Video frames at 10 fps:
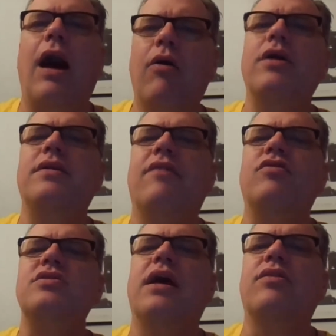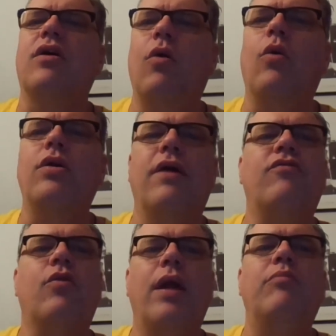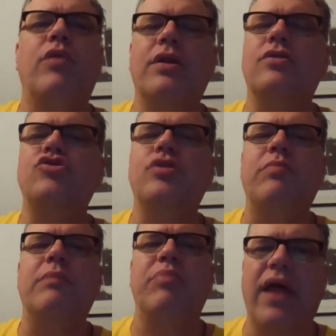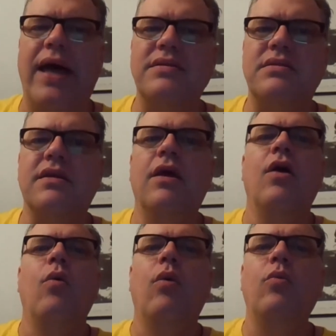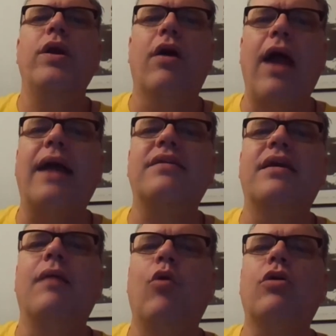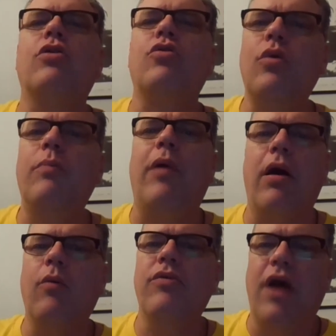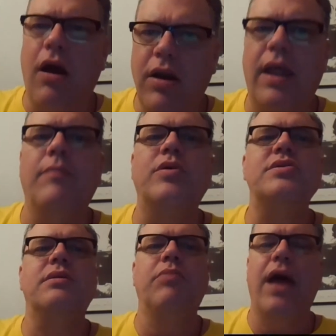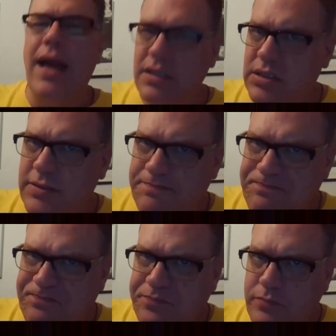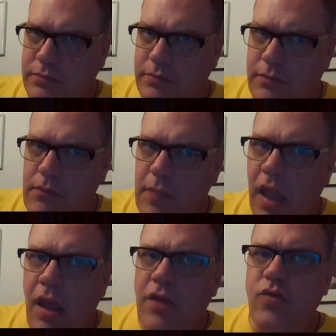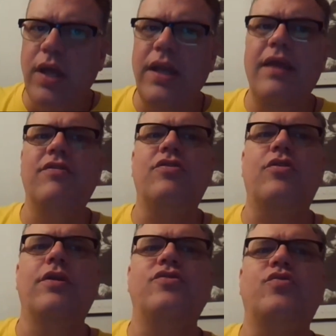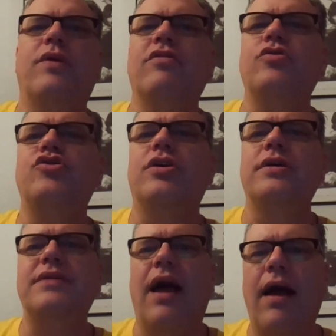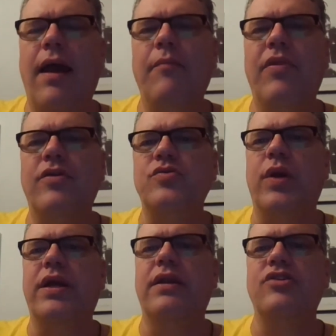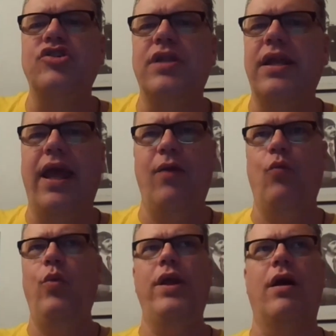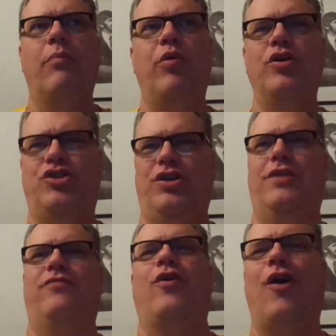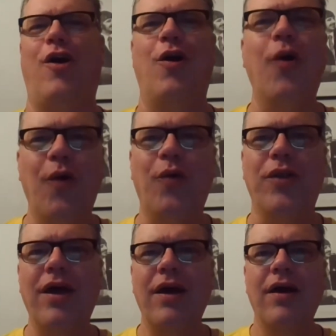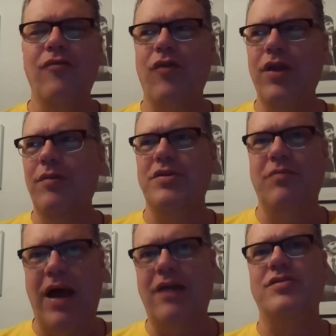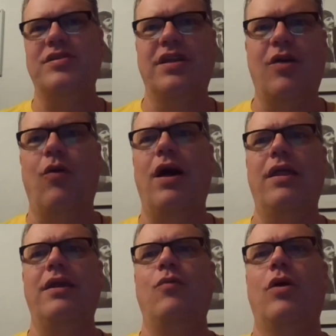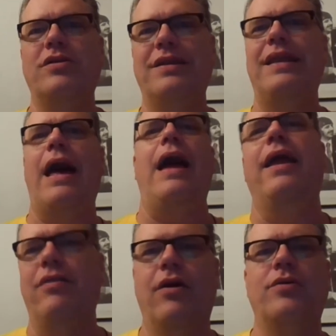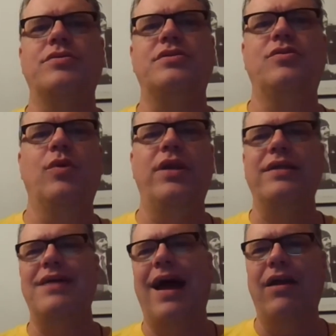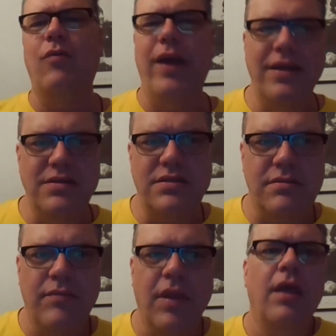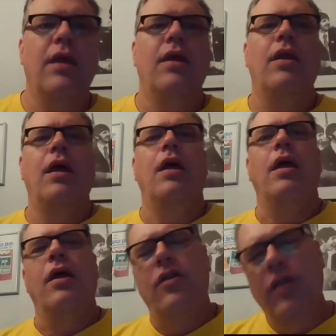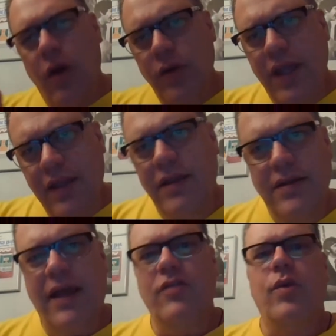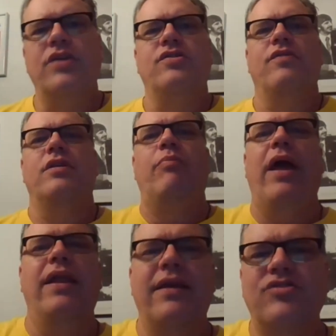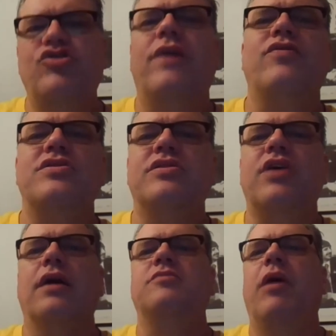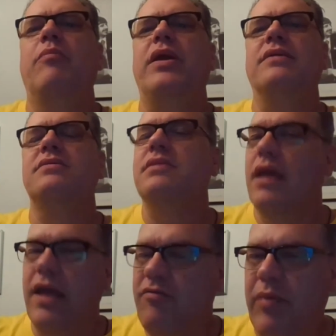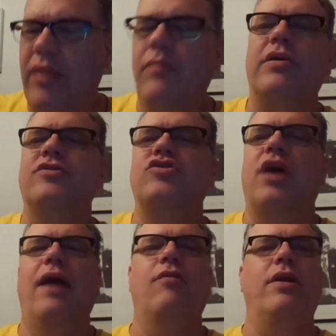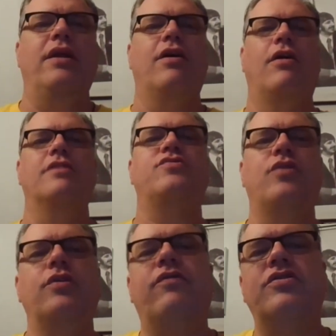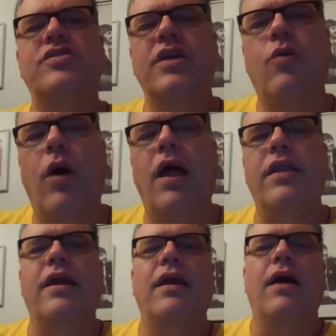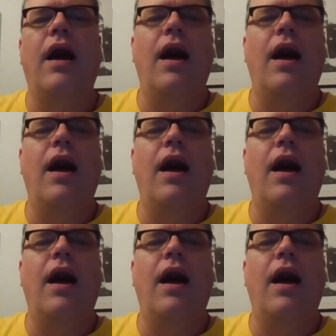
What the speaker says: our endeavors at the court of Great Britain should be blessed when we are acting a more cruel part with our neighbors, the blacks?" So again, even during this revolutionary time, there's recognition that, hey, we are pushing for our own freedom and democracy and equality while denying those to an entire race. Note in the Declaration of Independence, Jefferson talks about being enslaved by the British tyrant. He calls for universal equality.